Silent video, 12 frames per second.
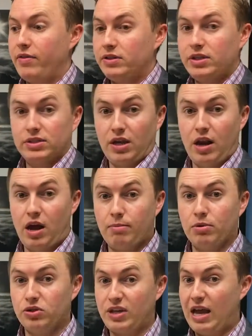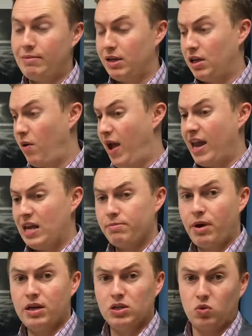this is a numbers game that can go
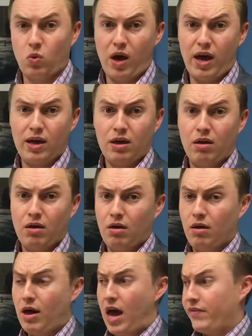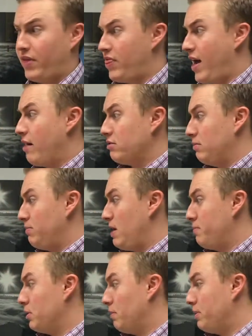anybody's way, out of 1,000
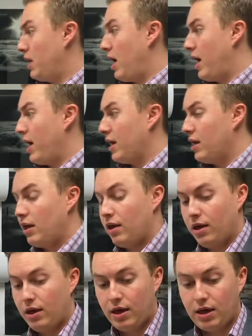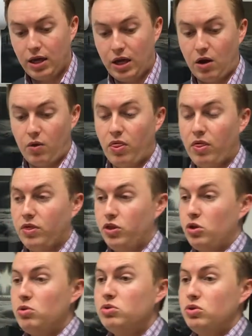people applying,
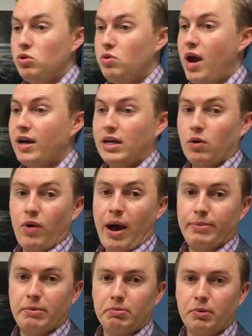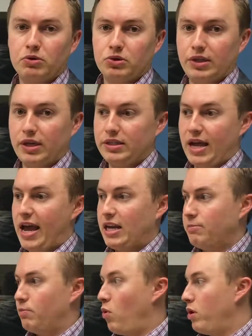do not get wrapped up emotionally into
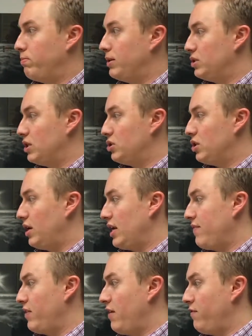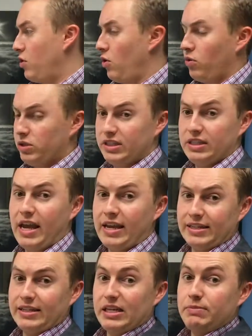any one position, even if you're
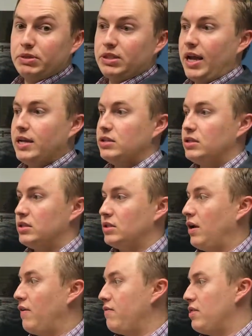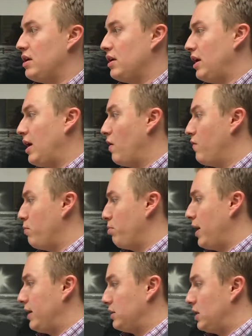in deep stages of the interview
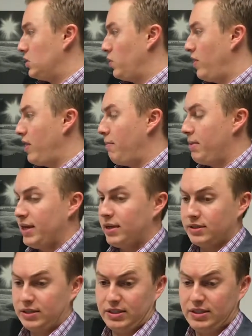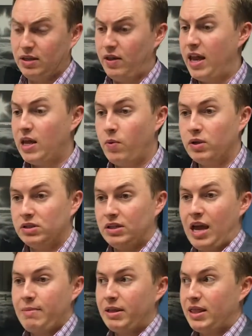process with them, because it's still anyone's
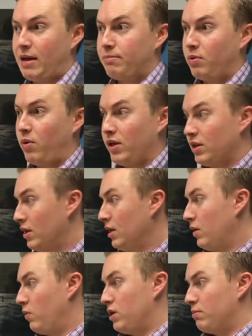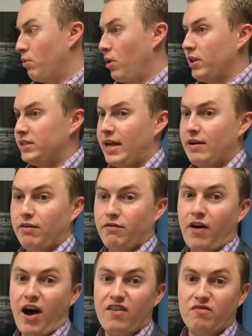game at that point. When you boil it down to
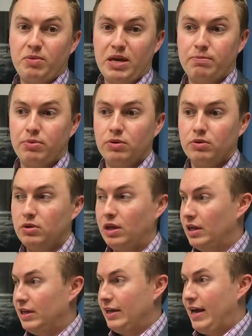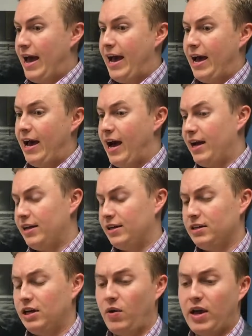5 people,
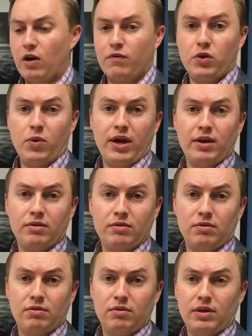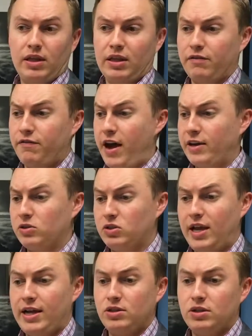interviewing in the final
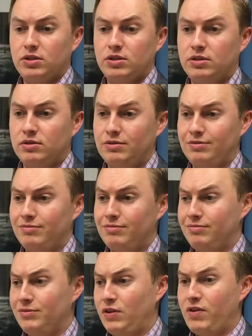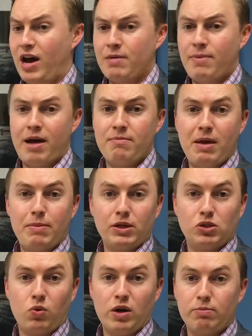stages, you've got about maybe a
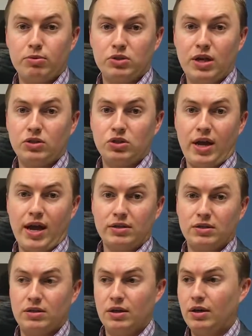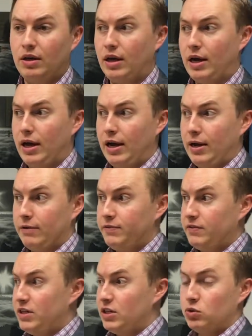20% chance,
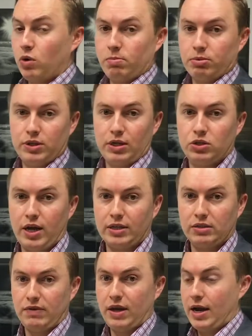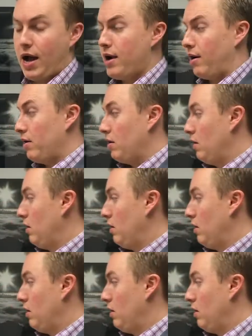15 to 20% chance of getting hired,